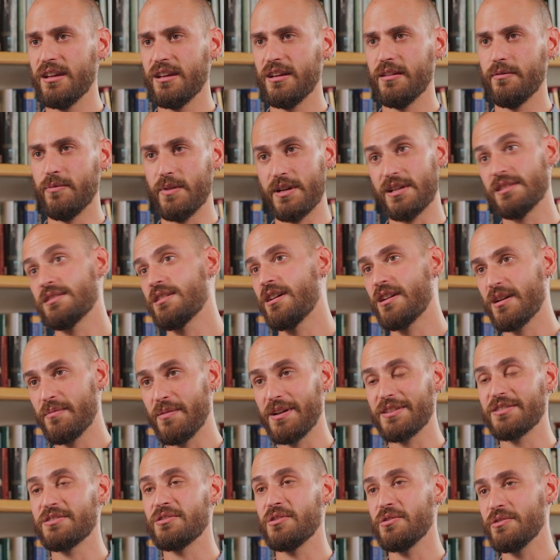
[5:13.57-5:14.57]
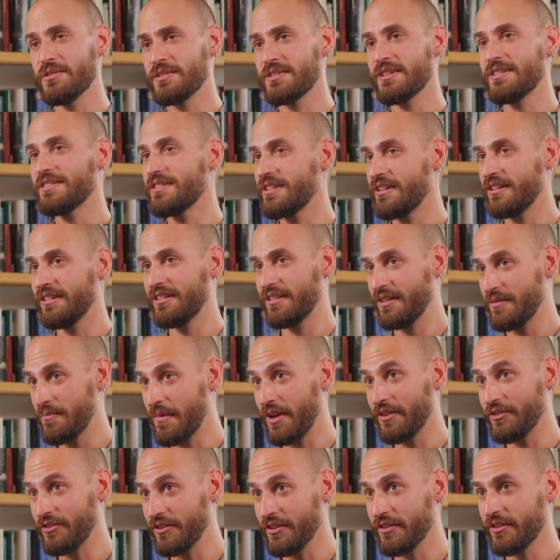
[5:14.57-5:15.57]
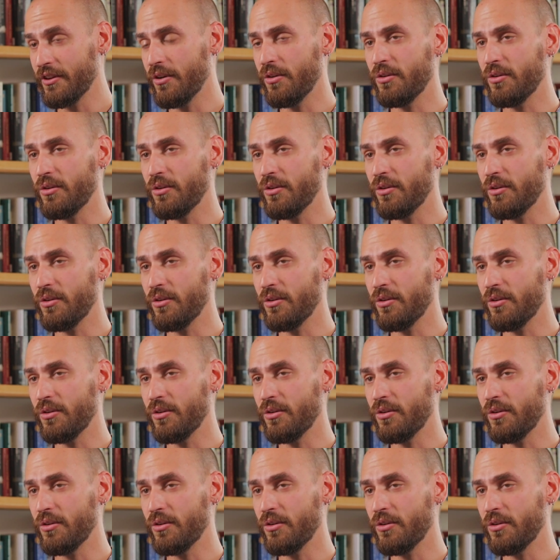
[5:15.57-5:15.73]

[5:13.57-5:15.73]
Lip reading: if we can talk about students as a homogeneous